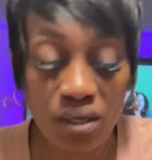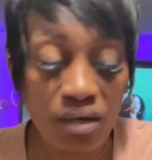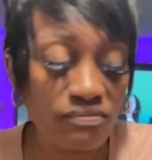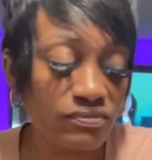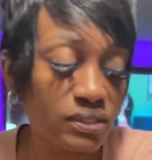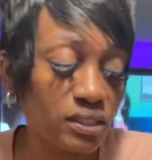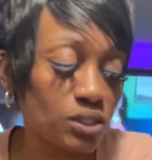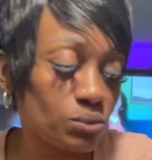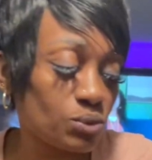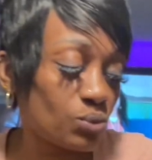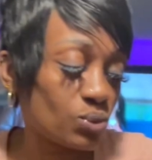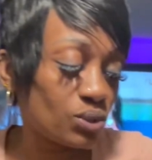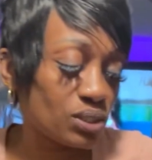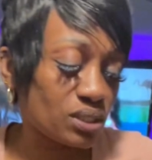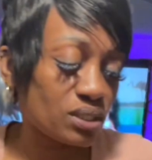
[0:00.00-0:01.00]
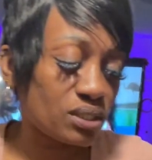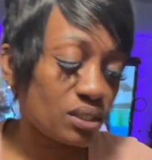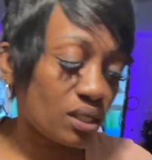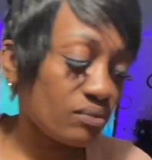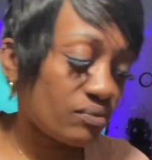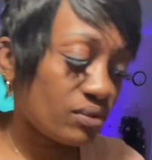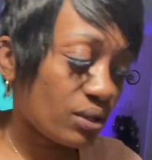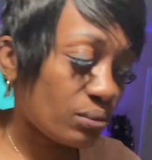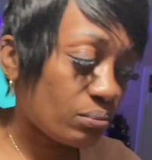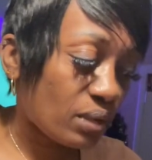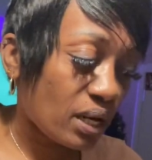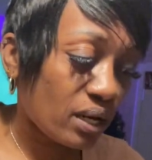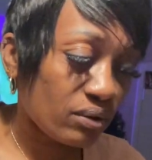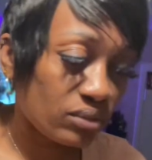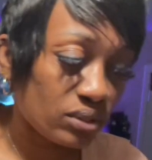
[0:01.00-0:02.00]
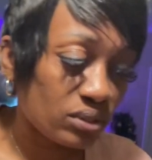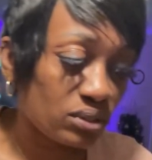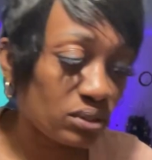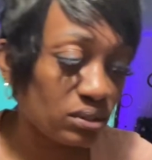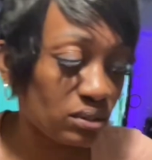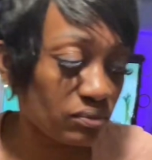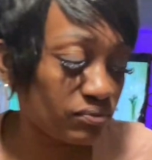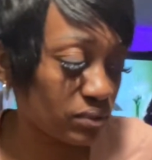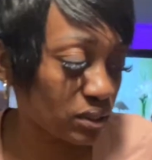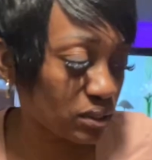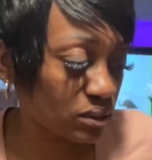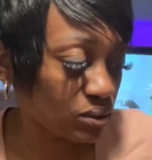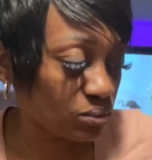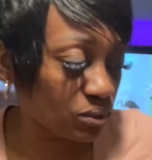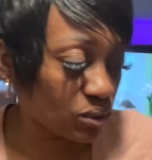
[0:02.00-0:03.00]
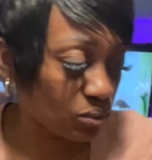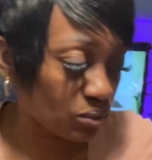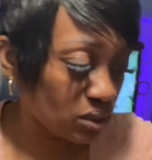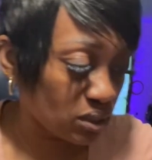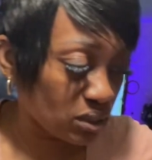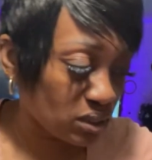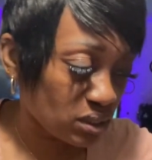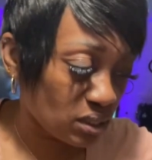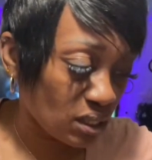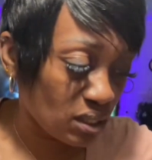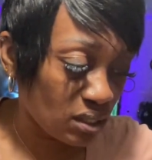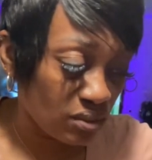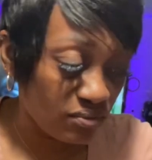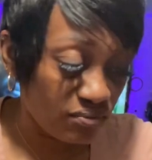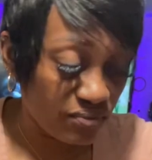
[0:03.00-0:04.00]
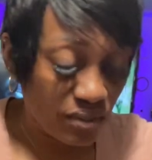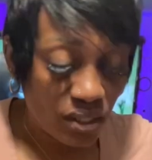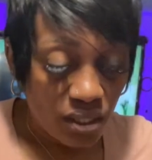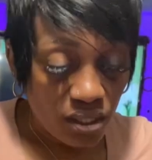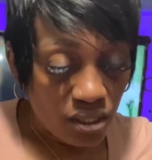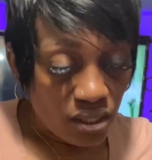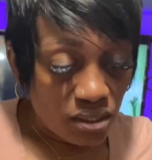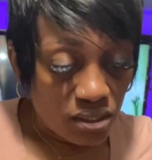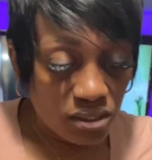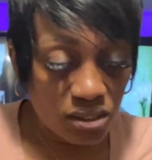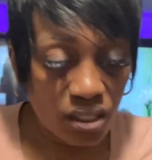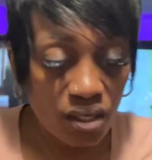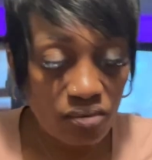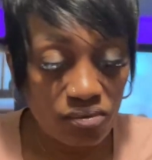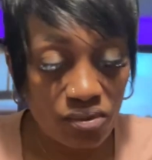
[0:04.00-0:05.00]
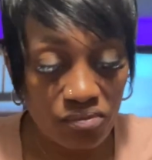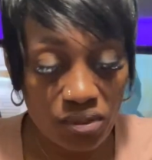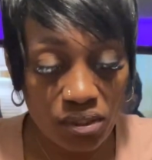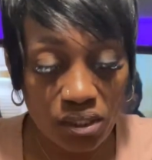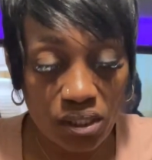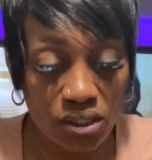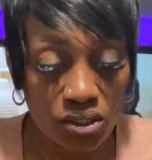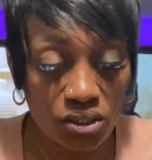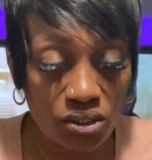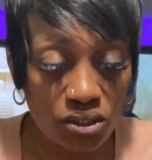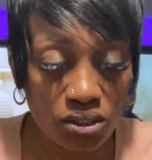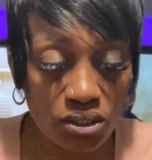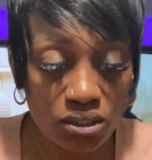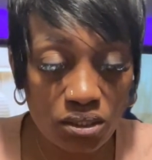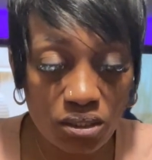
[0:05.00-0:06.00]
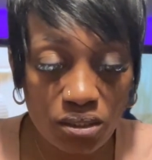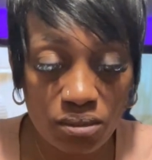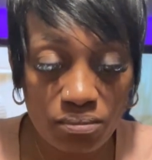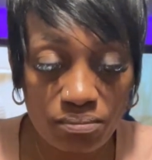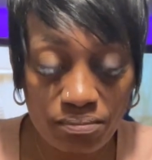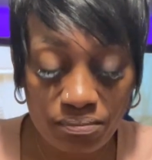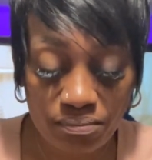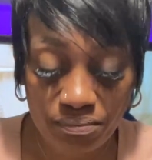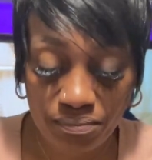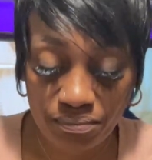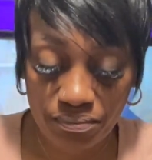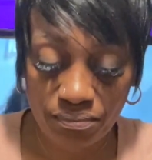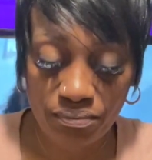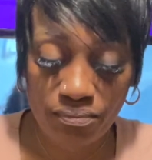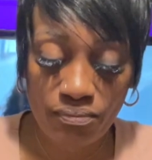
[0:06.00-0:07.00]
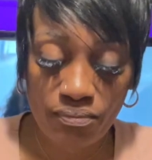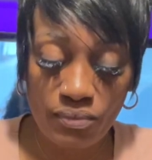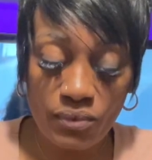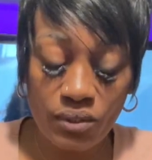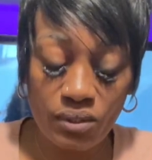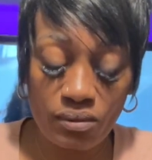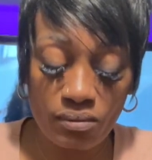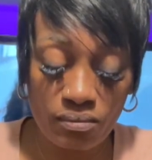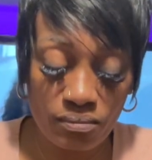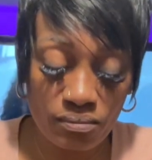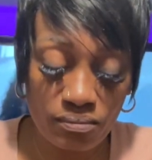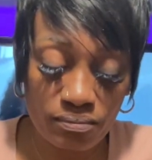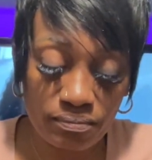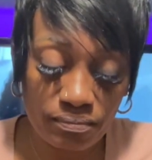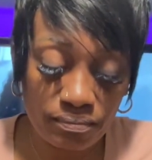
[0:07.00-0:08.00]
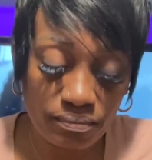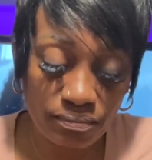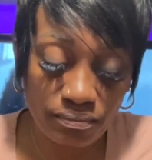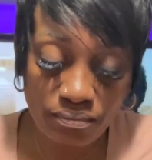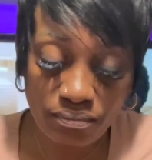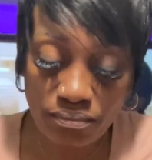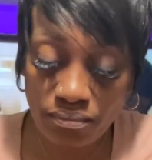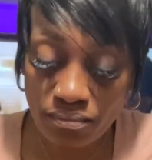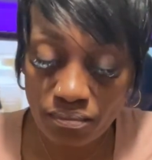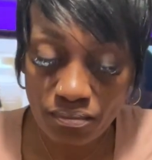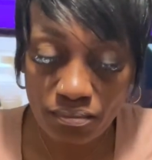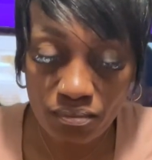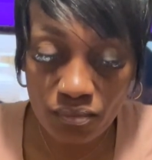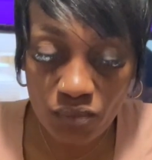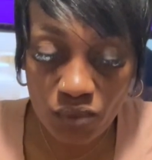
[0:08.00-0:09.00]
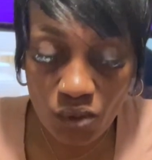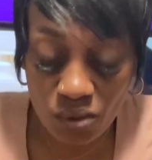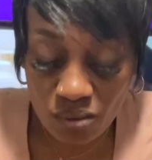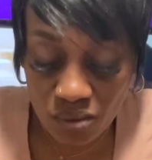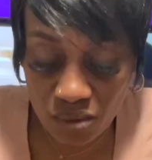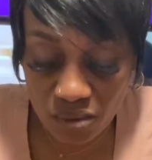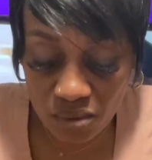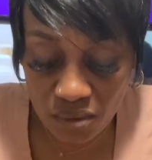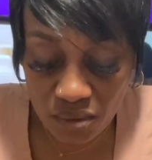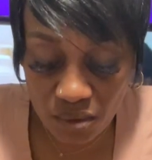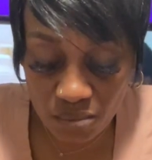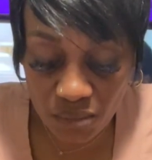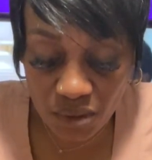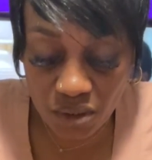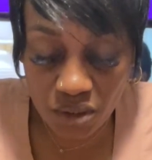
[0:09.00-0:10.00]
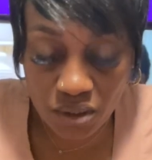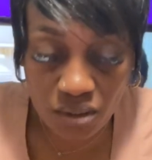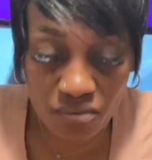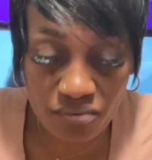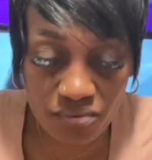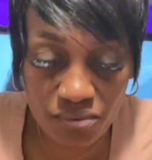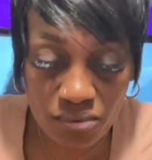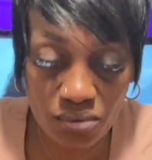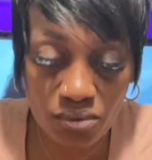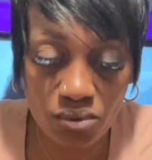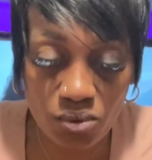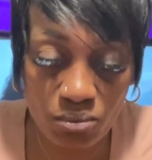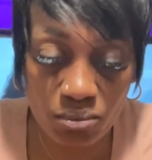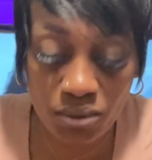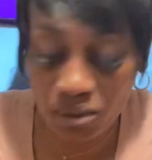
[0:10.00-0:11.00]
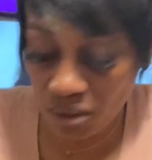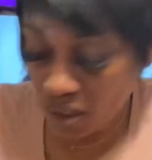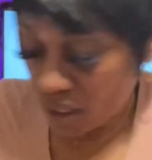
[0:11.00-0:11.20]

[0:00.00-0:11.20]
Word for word: I feel like someone wants to save their marriage. I feel like someone's wanting to save, save their relationship. Mm-hmm. Hold on, let me shuffle a little bit.